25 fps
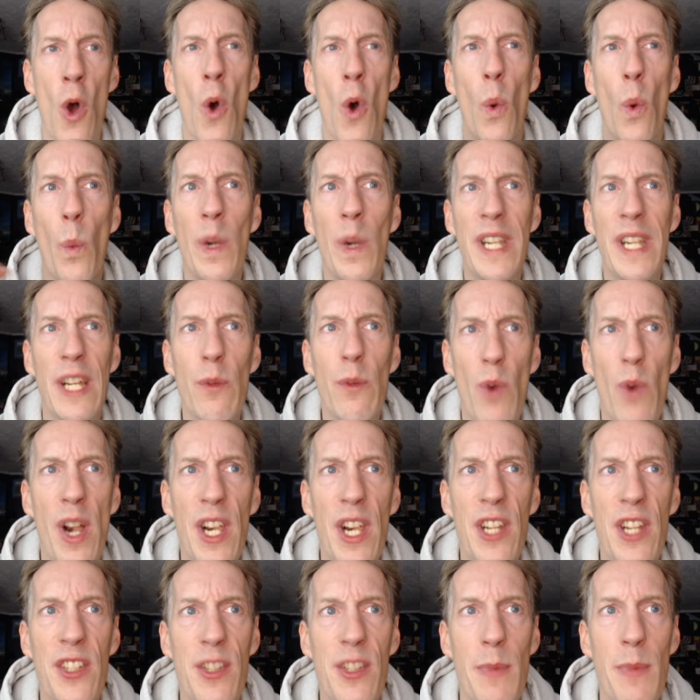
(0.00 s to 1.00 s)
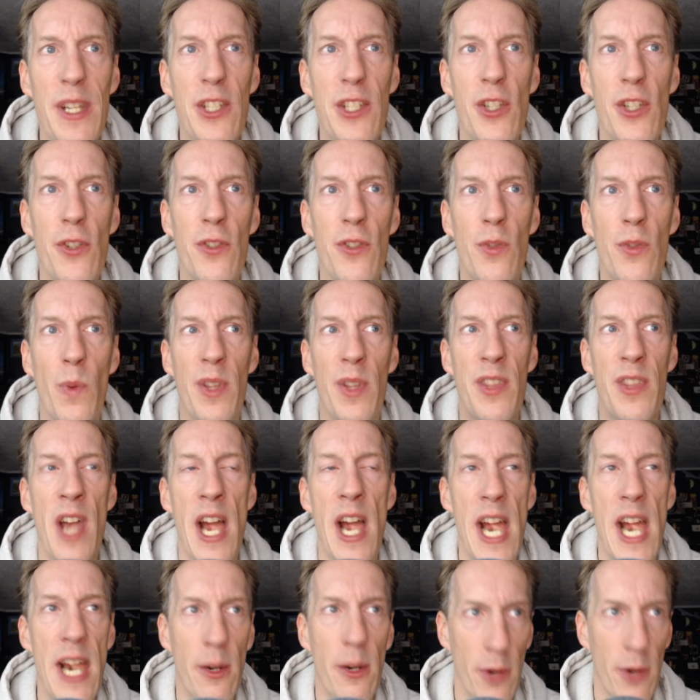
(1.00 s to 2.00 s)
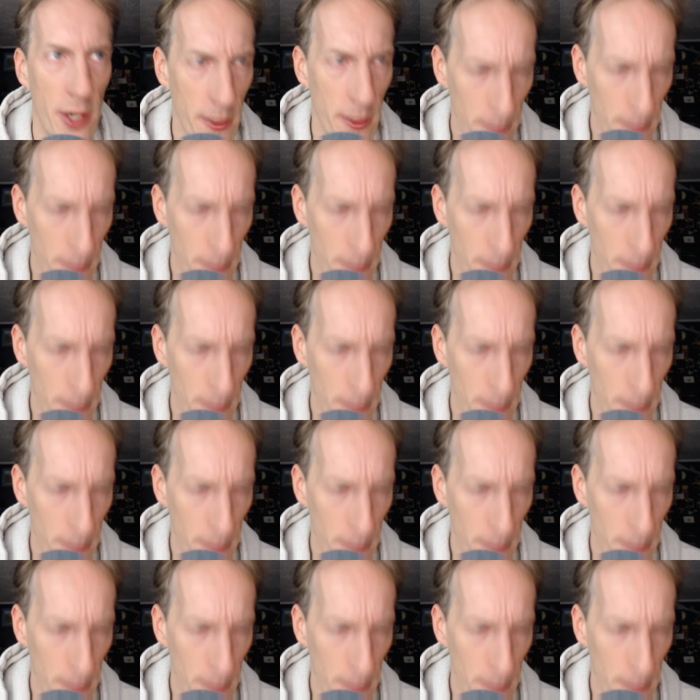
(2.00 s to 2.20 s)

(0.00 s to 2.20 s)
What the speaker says: We did run into some issues with Niagara